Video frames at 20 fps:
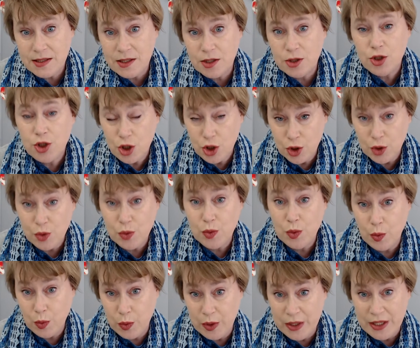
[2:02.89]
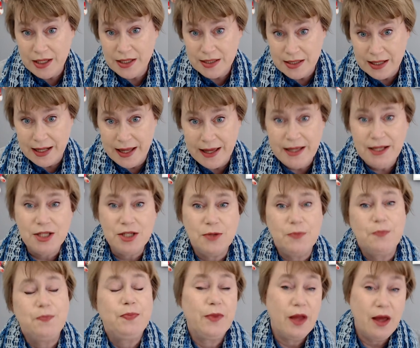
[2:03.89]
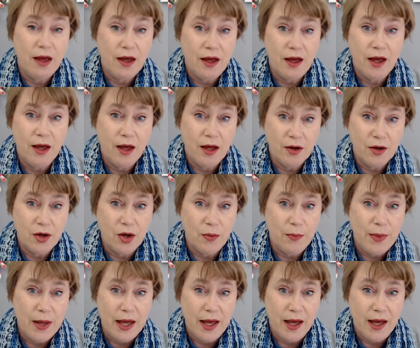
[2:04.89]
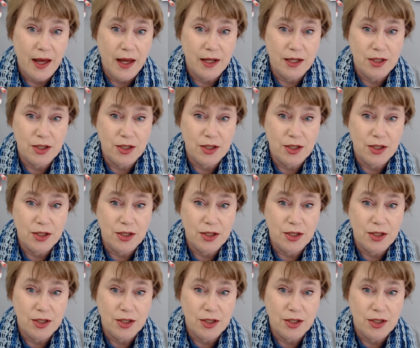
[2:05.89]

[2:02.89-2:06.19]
2 weeks late compared